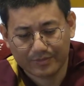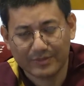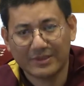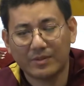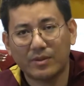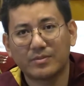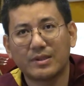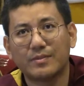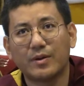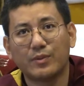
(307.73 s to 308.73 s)
Some of
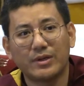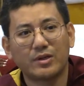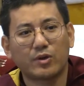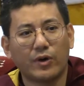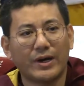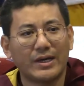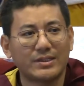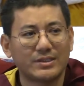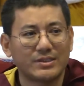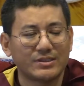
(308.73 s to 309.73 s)
them are very
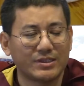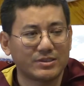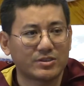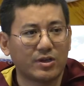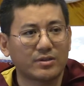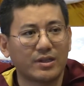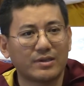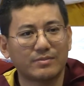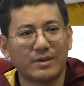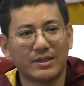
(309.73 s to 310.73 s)
quiet, doesn't talk
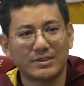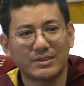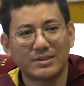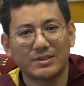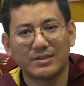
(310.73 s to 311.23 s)
that much.